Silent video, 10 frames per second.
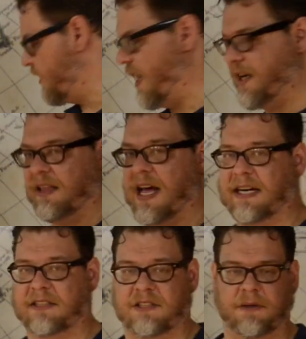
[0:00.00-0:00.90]
line of
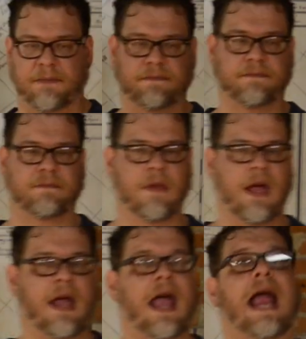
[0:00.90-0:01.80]
latitude.
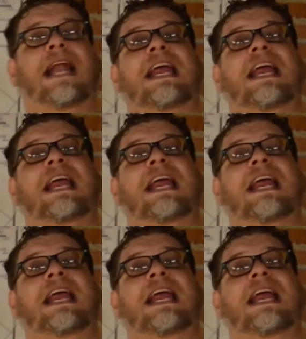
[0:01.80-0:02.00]
And